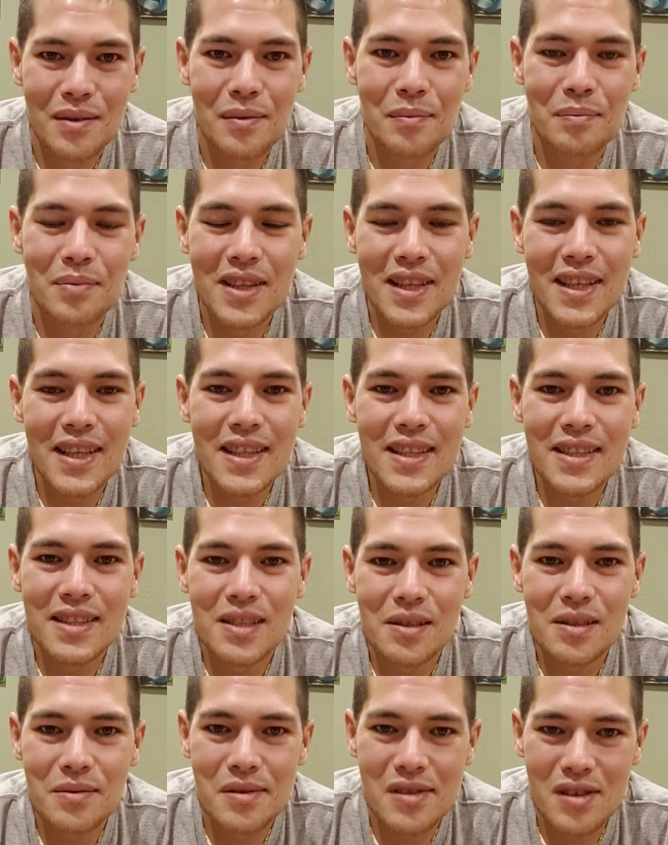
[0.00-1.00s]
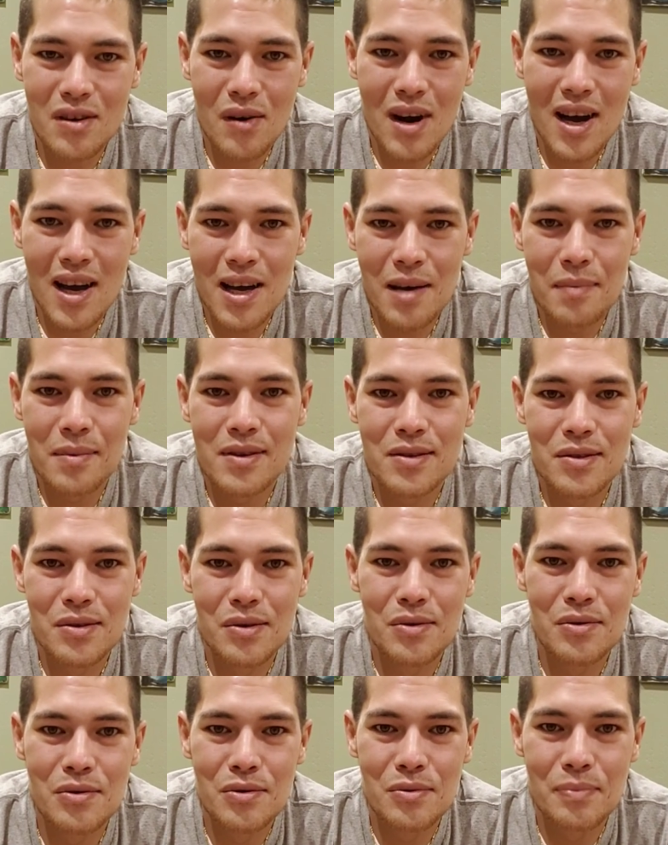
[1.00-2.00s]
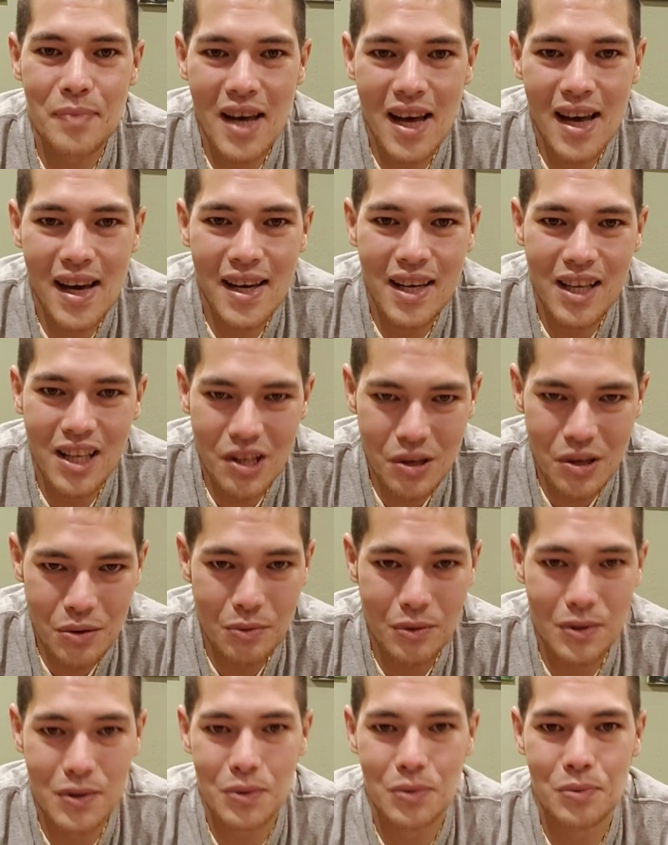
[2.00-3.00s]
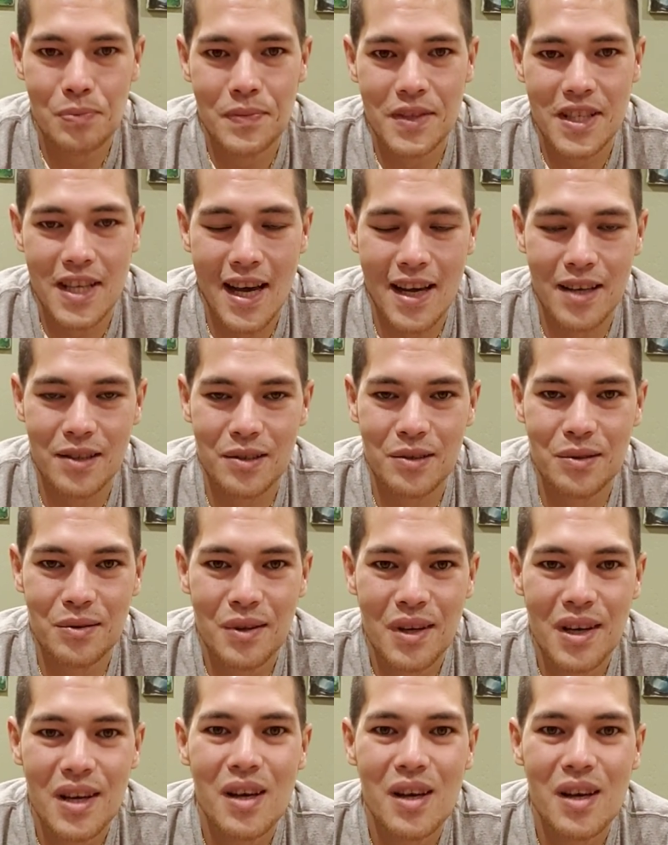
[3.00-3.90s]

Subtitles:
please subscribe to my YouTube channel,